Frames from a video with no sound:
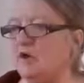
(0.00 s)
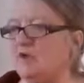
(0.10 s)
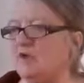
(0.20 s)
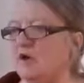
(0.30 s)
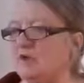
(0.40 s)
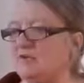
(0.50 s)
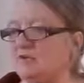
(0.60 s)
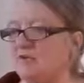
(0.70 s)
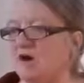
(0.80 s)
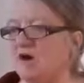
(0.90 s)
where I was
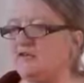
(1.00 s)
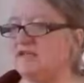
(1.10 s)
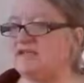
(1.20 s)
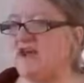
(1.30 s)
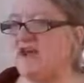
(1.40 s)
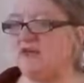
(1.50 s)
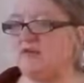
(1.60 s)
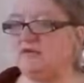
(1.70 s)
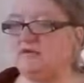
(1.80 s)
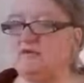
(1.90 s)
bogged
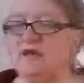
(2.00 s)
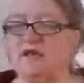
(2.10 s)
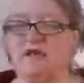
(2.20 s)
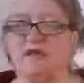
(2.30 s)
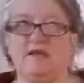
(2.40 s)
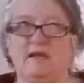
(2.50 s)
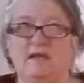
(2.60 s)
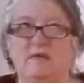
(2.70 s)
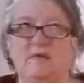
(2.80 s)
down and I